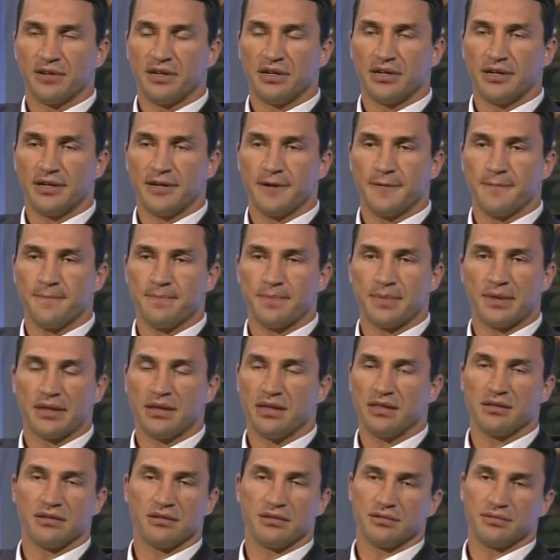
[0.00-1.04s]

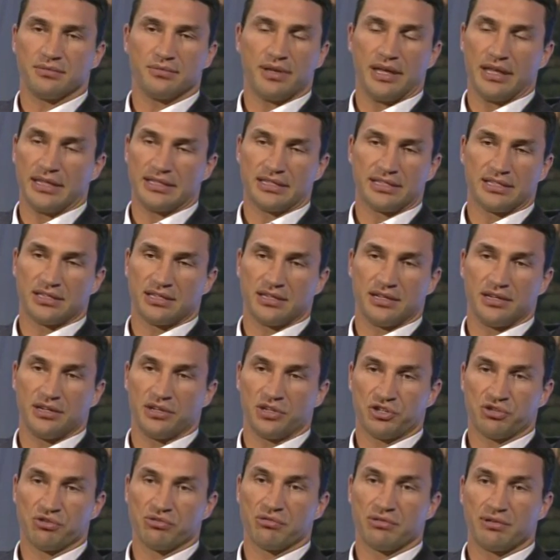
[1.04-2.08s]
Either it's
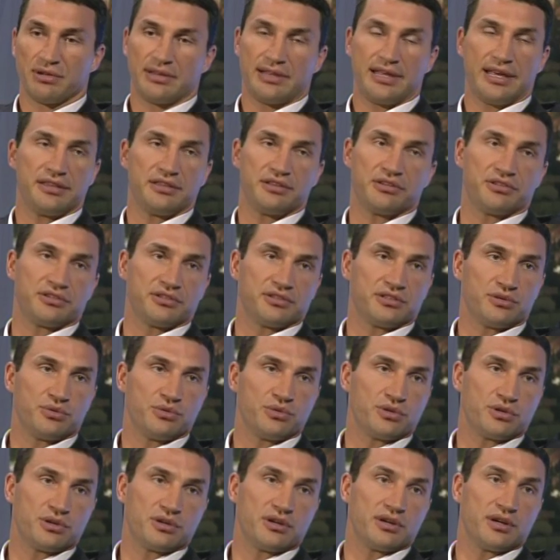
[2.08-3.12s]
Sugar Leonard
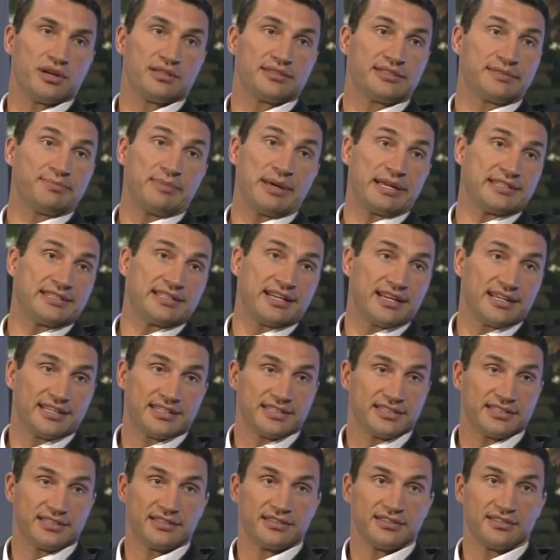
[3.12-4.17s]
or Mike
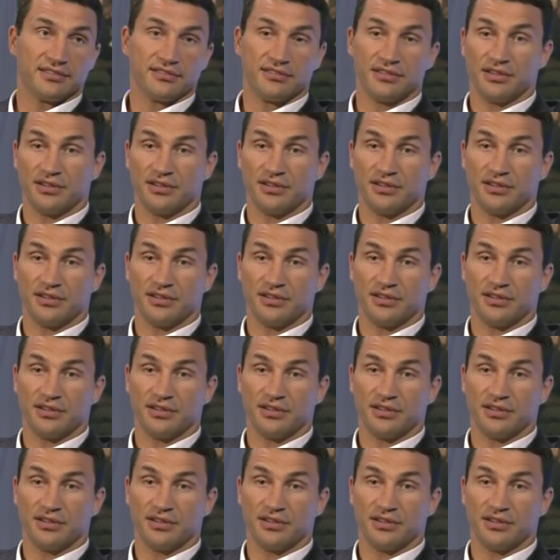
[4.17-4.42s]
Tyson.